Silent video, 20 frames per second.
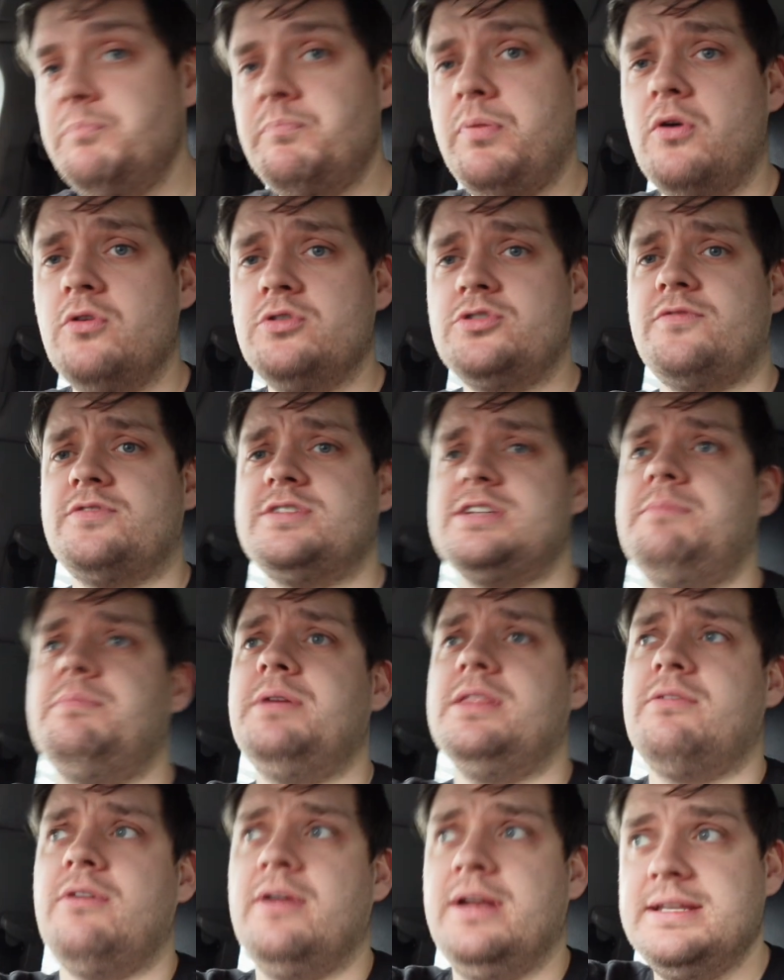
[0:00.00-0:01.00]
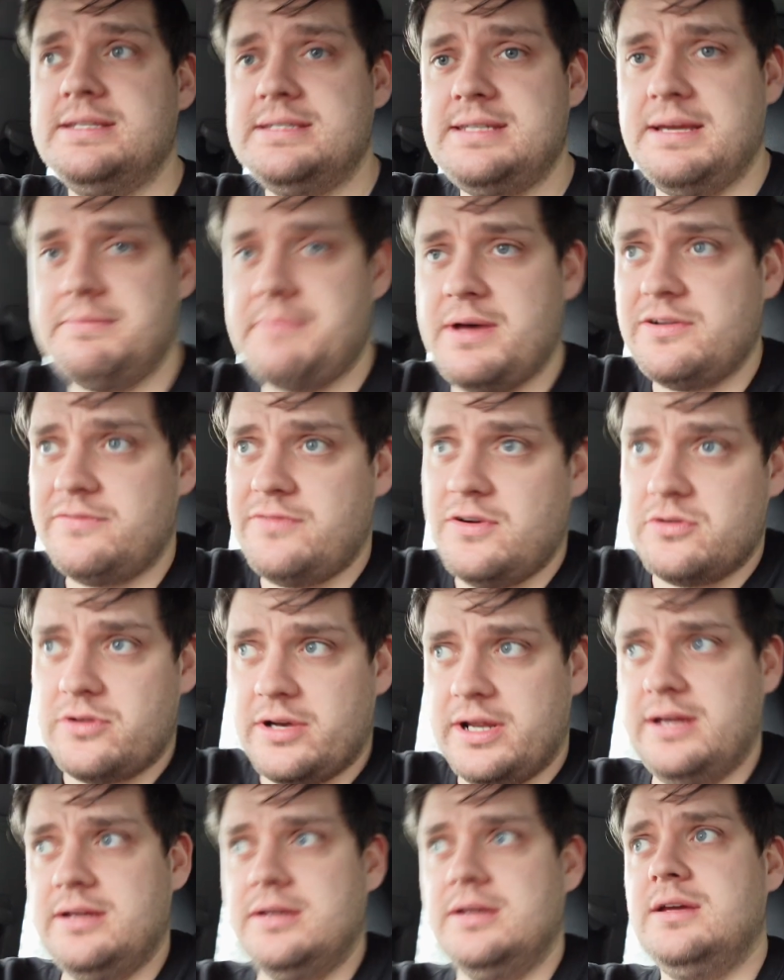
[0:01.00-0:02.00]
Porsche obviously put their own intake manifold
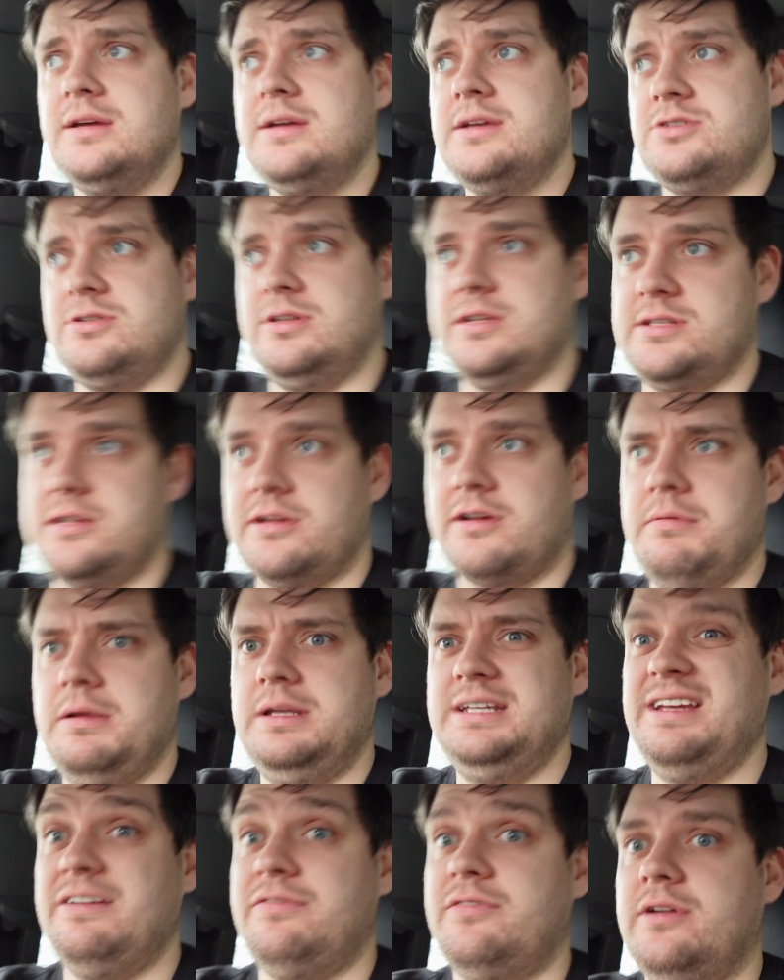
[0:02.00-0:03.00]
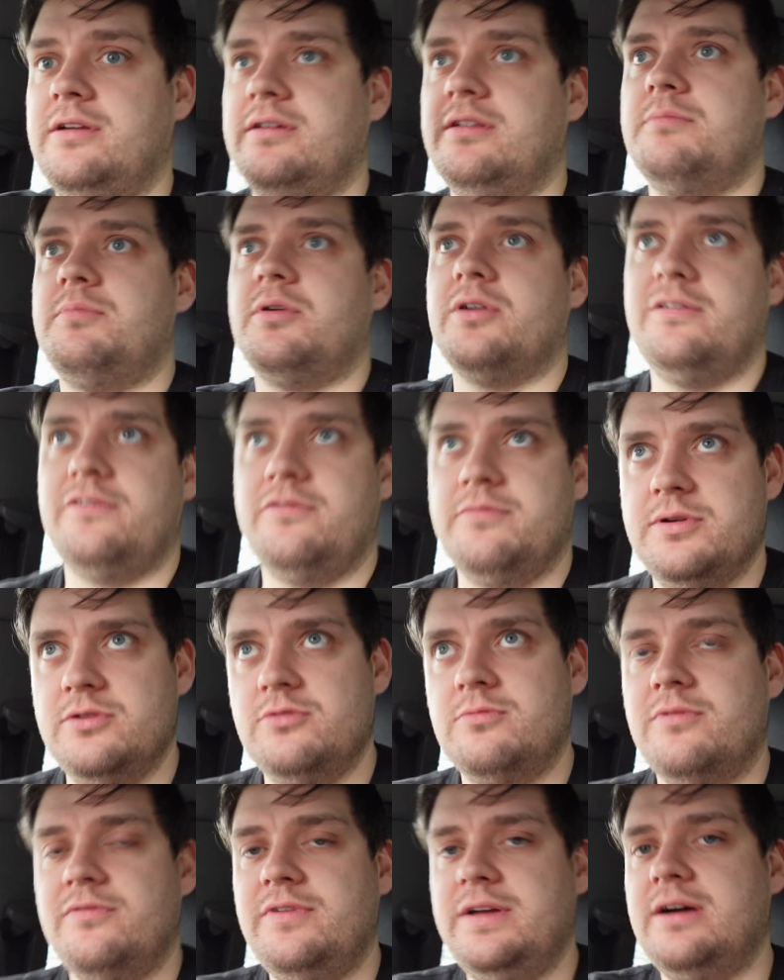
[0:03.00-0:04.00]
on it, so it does look a bit different under the bonnet from a
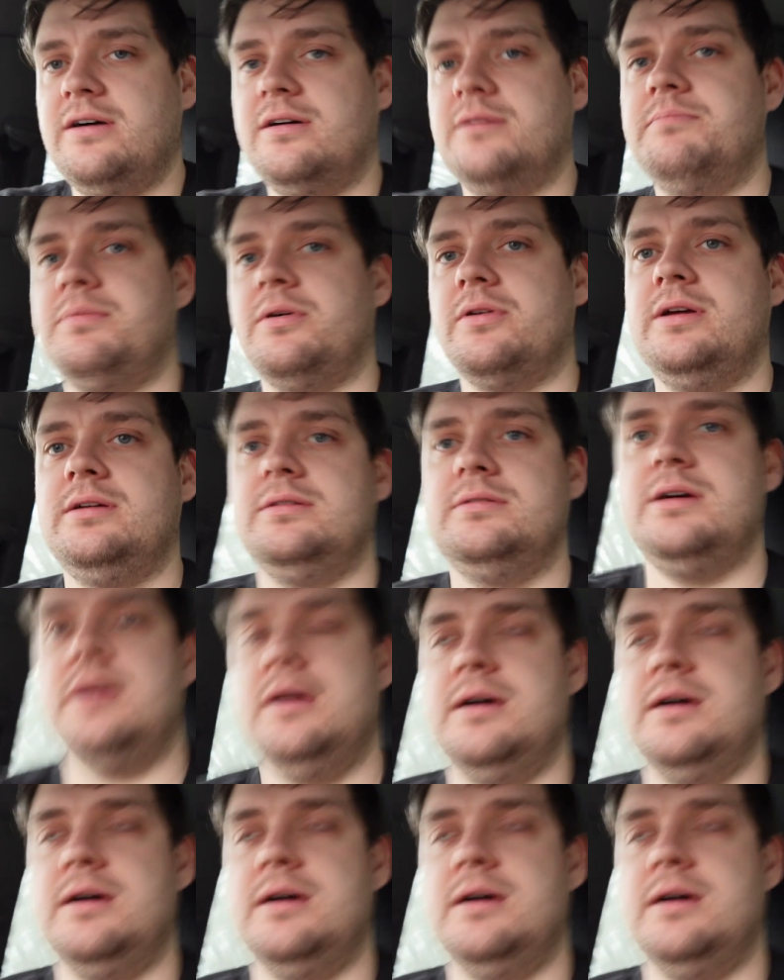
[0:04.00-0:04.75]
normal VR bonnet.